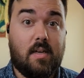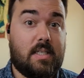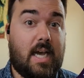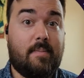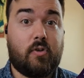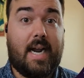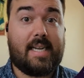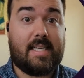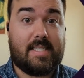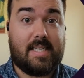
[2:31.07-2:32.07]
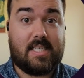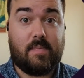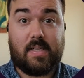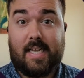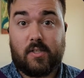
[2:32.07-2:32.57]
time tracking
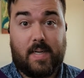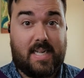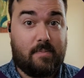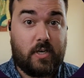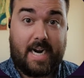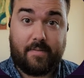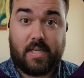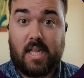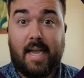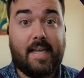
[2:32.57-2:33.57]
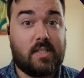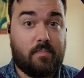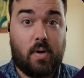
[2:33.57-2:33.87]
system that allows me to keep track of clients,